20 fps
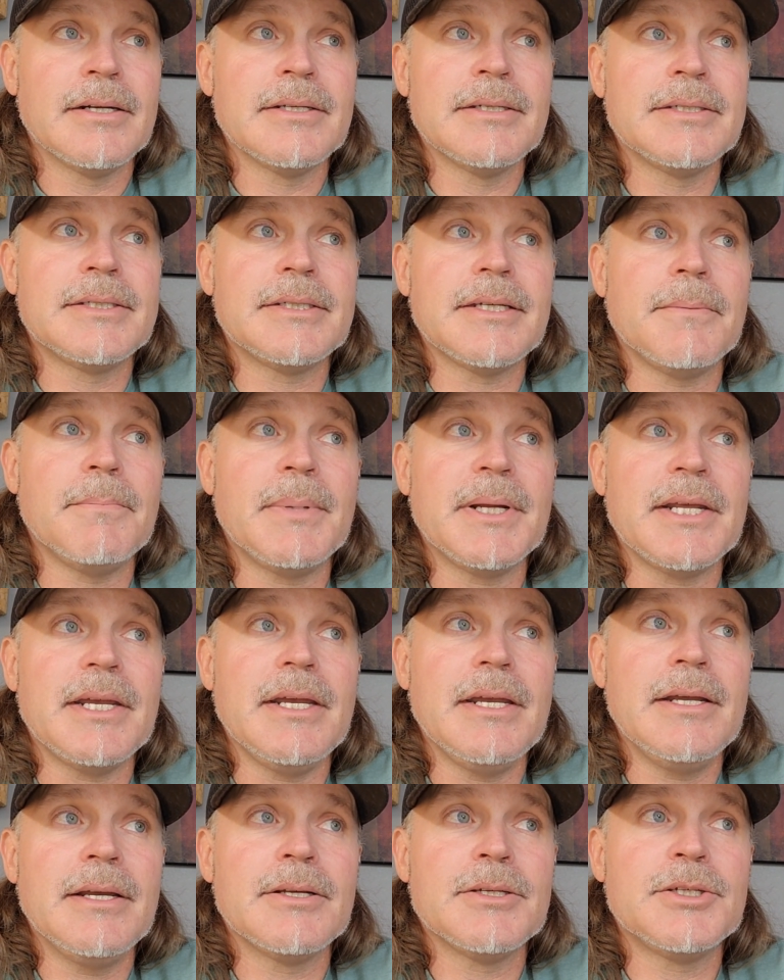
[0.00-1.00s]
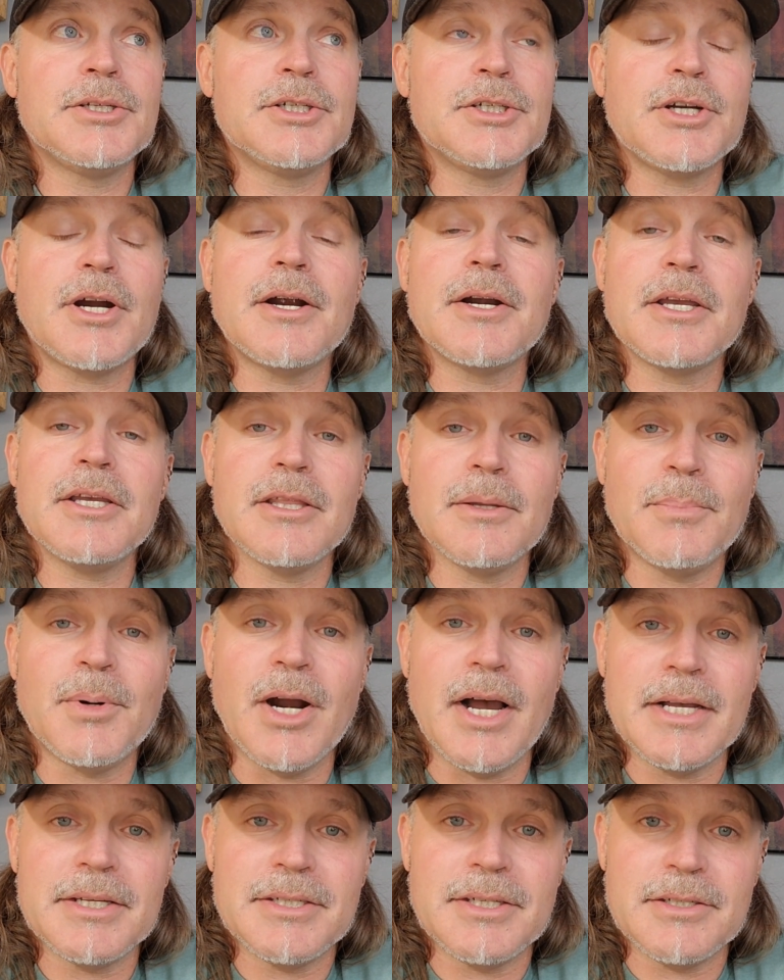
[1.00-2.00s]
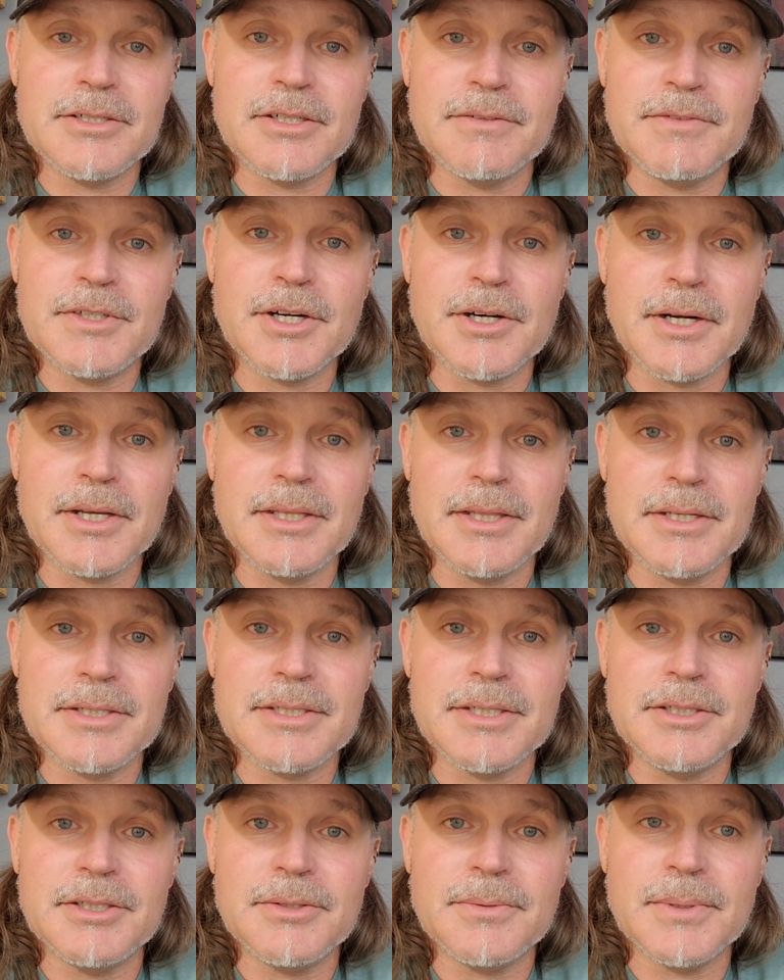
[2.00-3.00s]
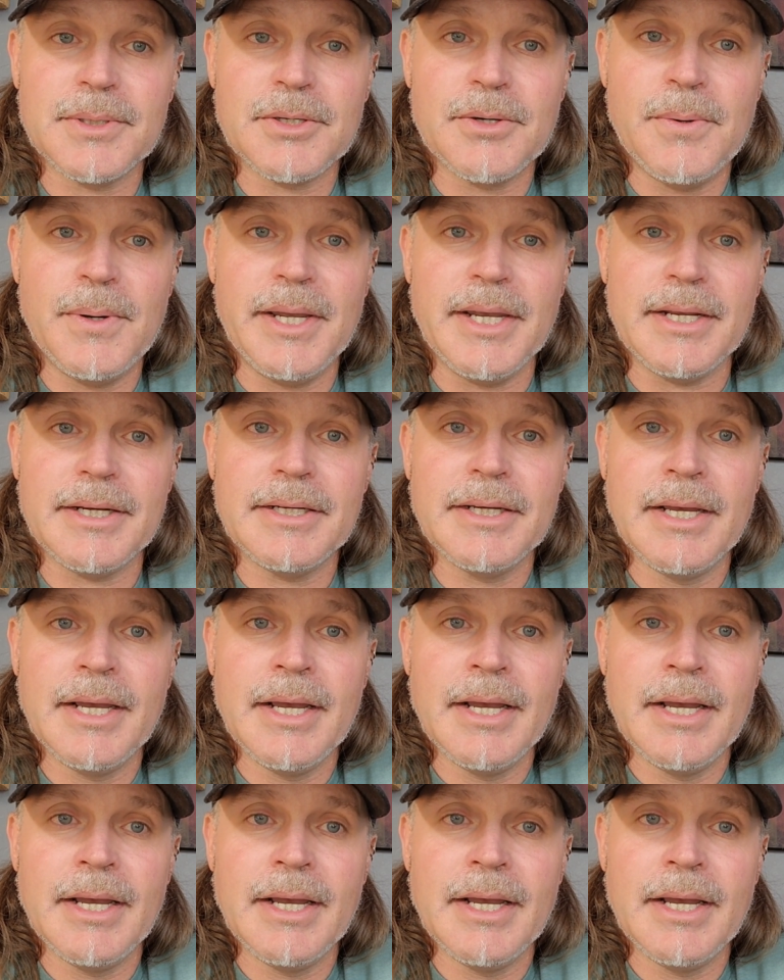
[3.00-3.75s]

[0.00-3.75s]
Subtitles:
somebody starting the process of turning this into a queen.